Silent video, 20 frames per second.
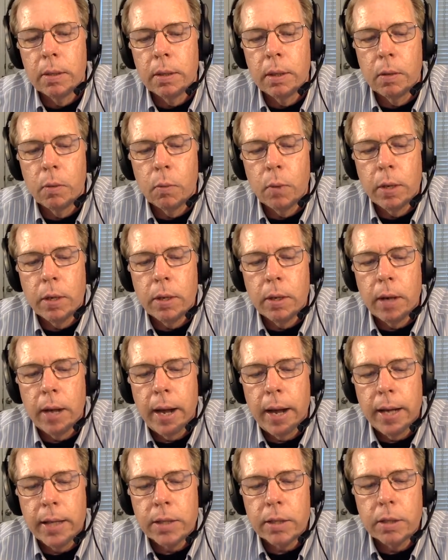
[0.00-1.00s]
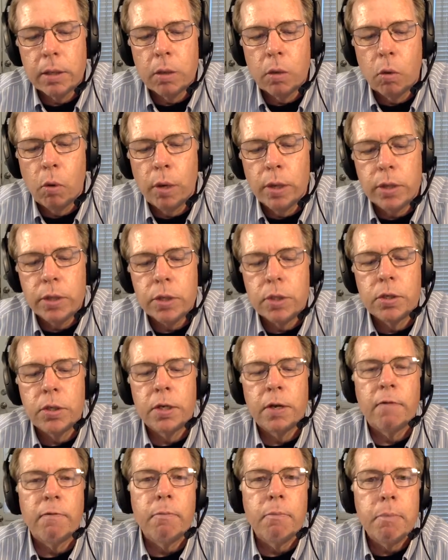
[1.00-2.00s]
that we are asking
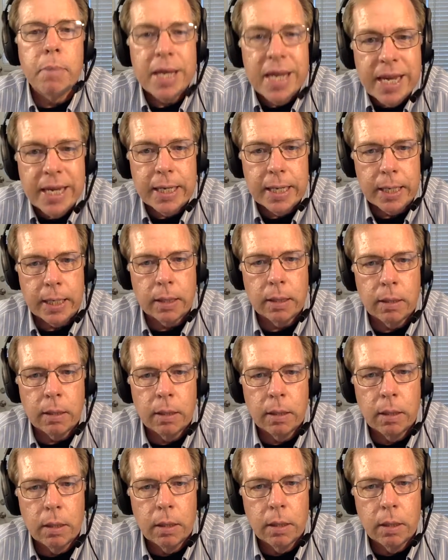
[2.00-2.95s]
questions of meaning